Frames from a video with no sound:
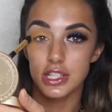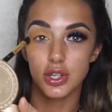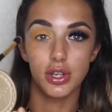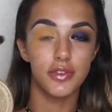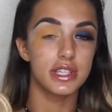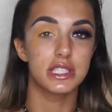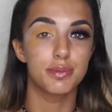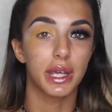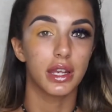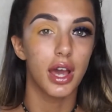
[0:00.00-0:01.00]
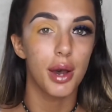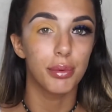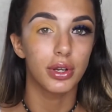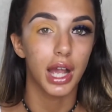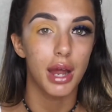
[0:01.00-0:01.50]
I don't know if this is picking it up
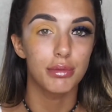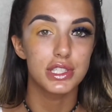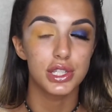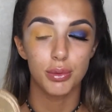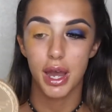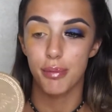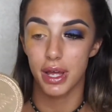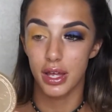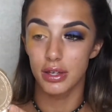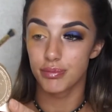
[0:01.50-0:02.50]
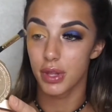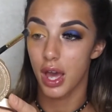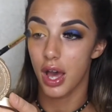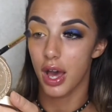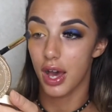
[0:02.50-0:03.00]
on camera too well, but
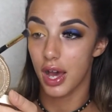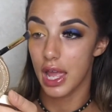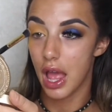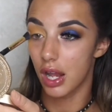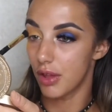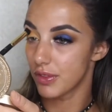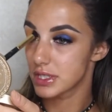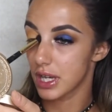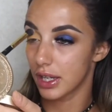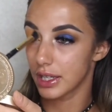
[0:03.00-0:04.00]
I love this colour.